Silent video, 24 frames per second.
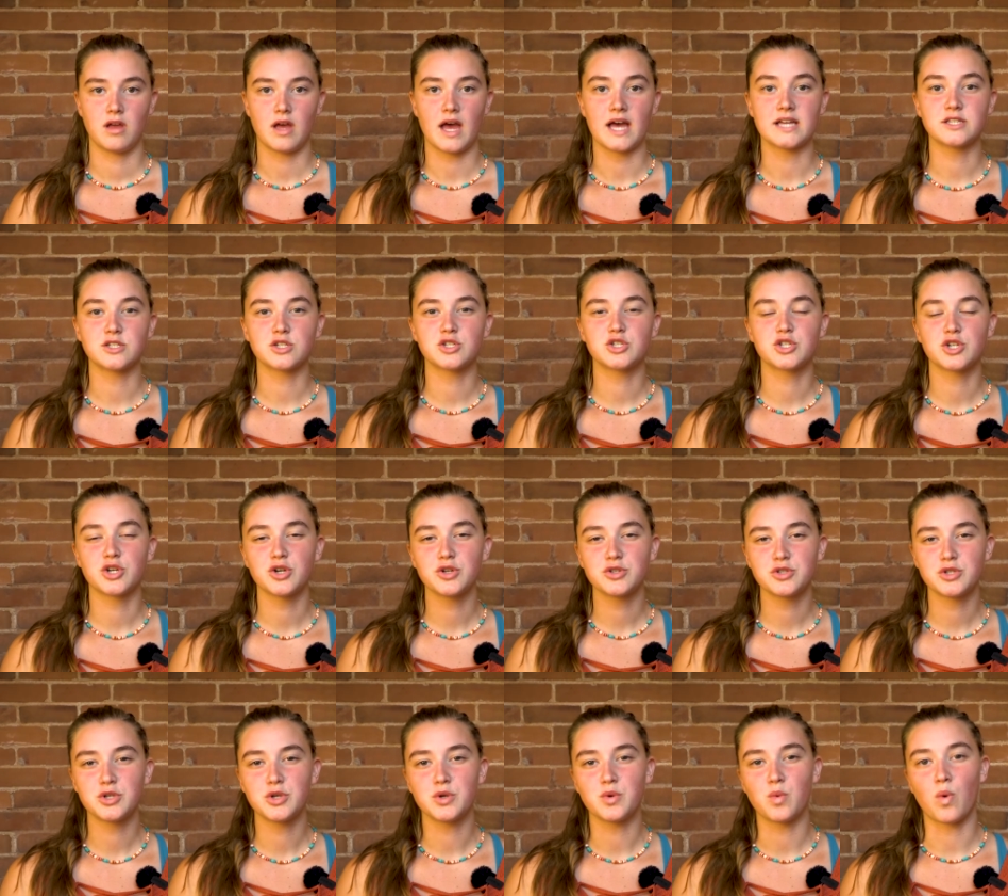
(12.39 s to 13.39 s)
As a
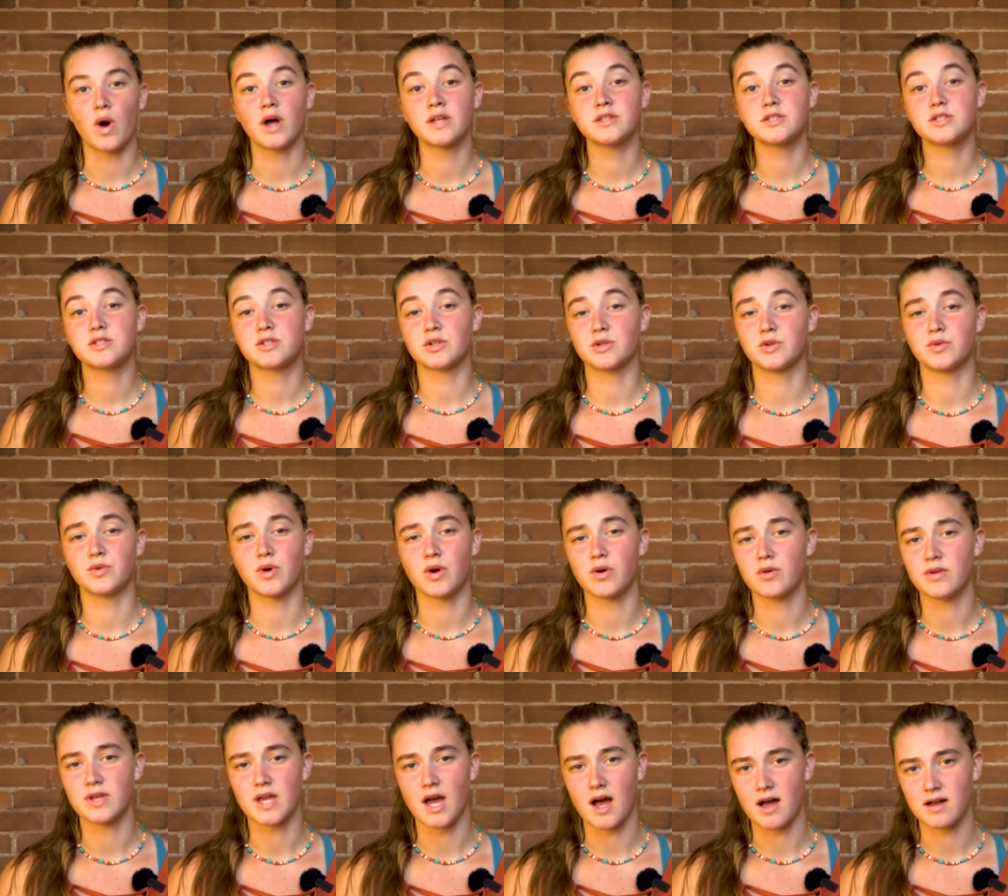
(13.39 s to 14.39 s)
church who wants to
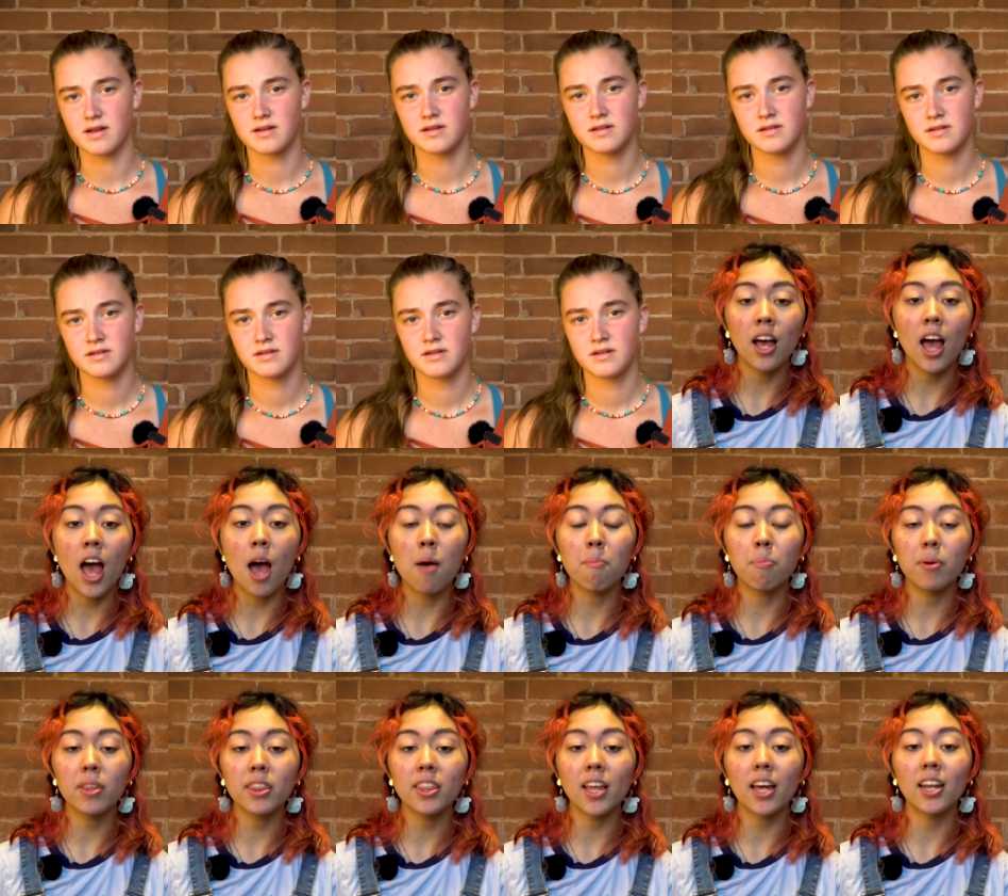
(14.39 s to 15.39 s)
grow young,
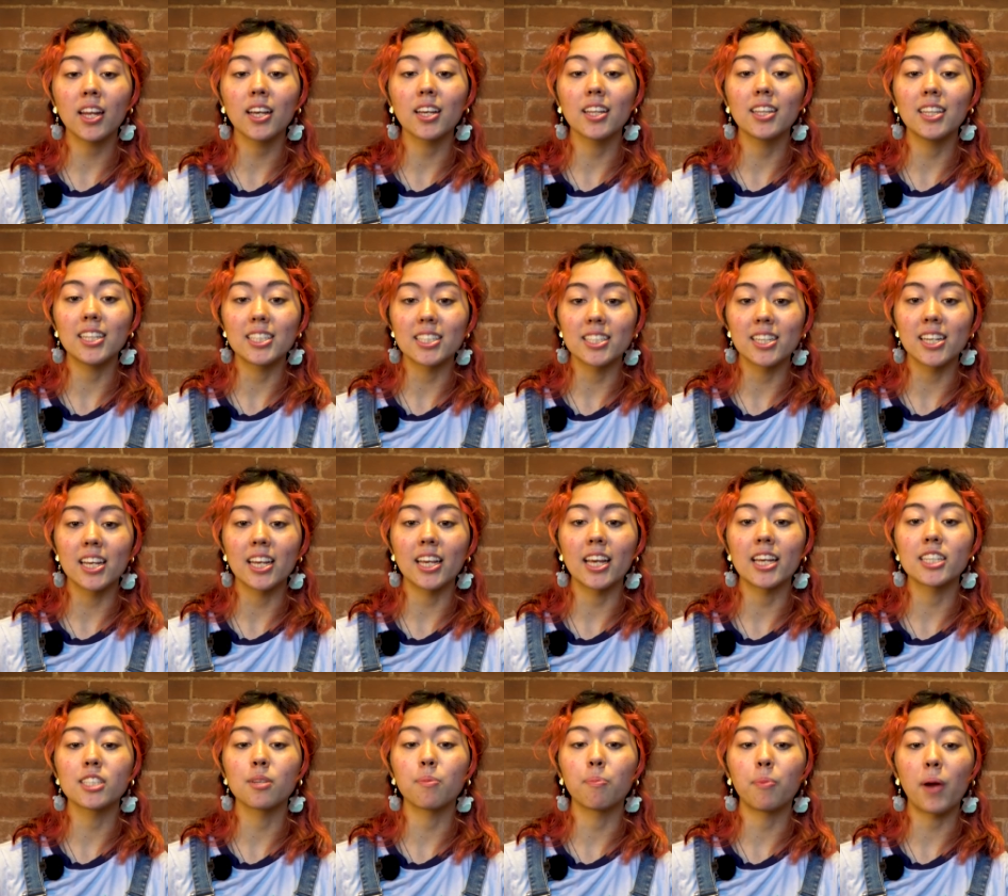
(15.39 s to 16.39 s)
empathetic listening
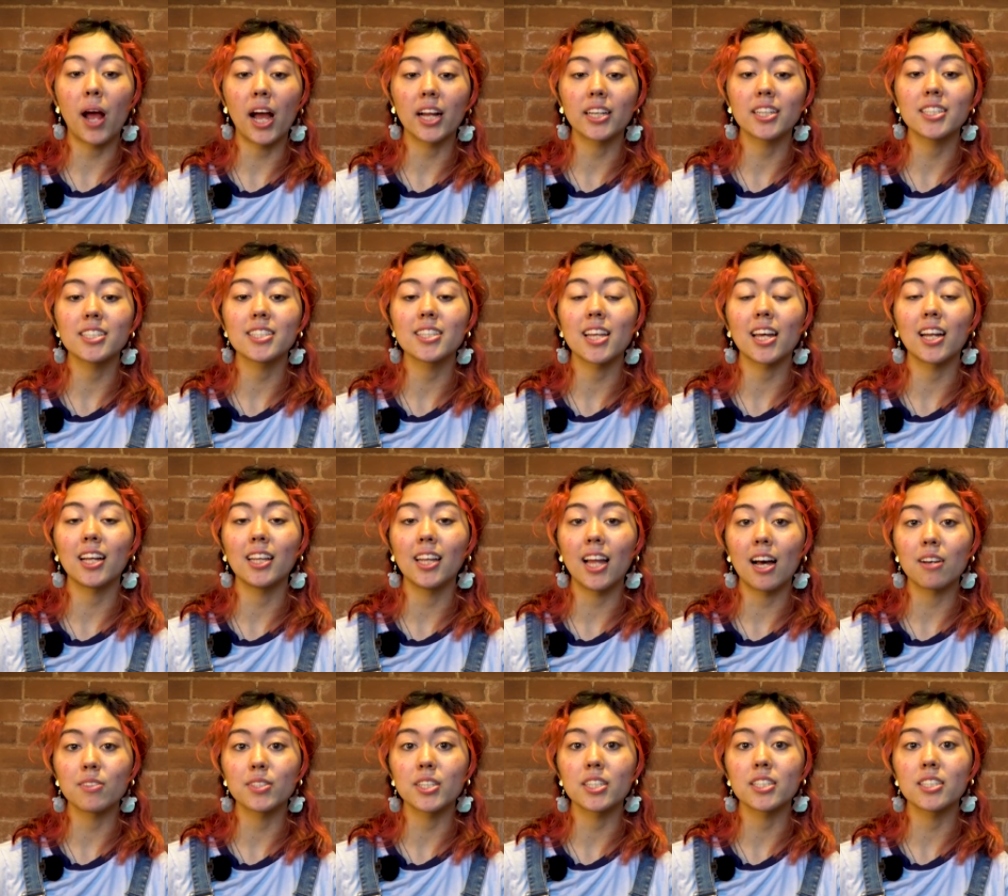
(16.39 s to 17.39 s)
is a practice that
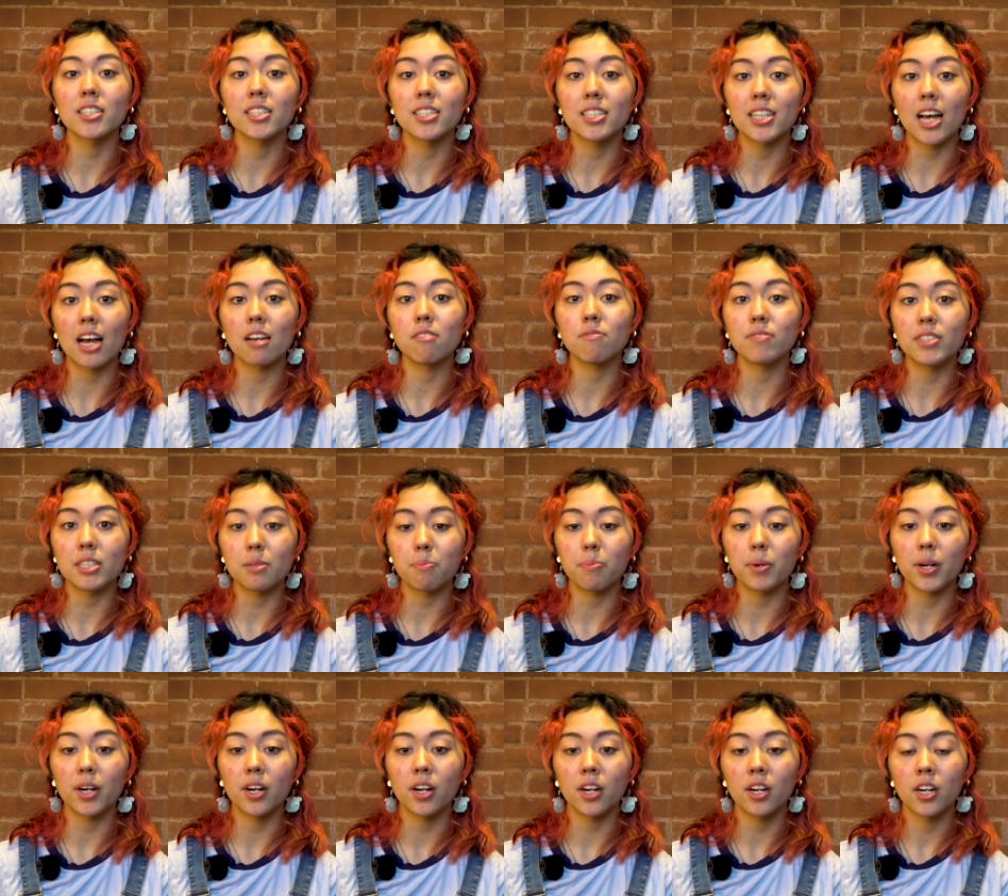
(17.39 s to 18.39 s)
allows us to dive
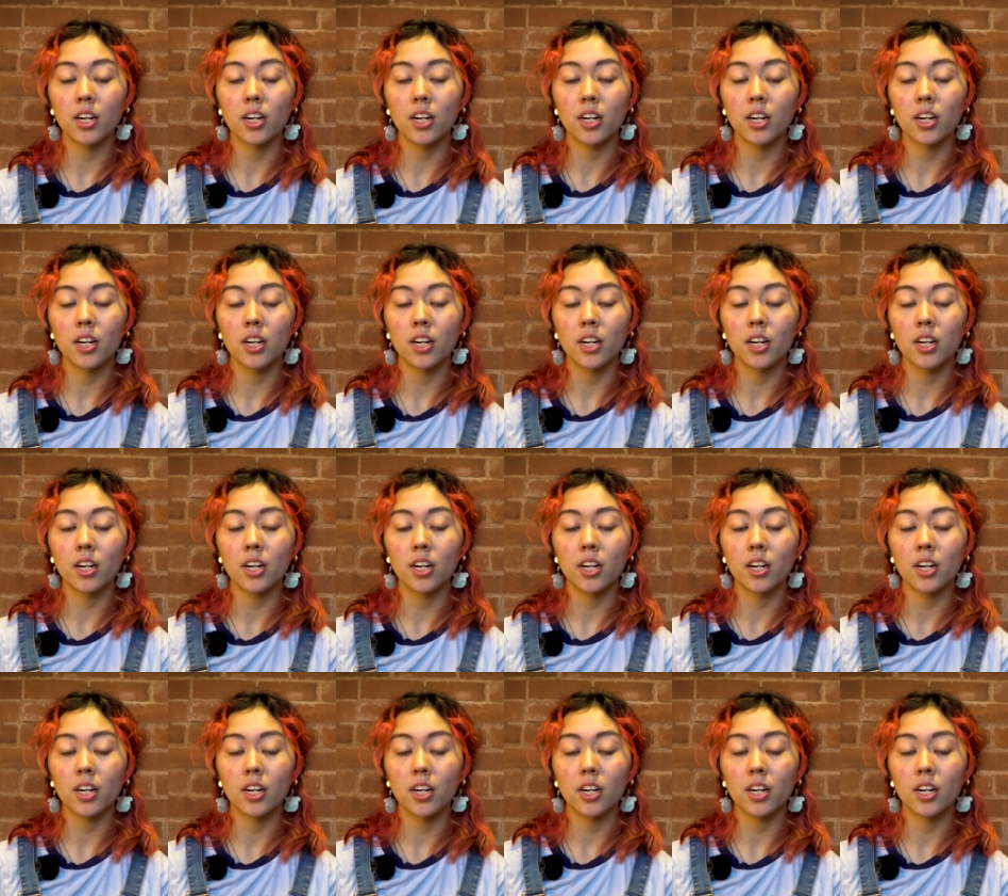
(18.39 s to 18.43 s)
deeper.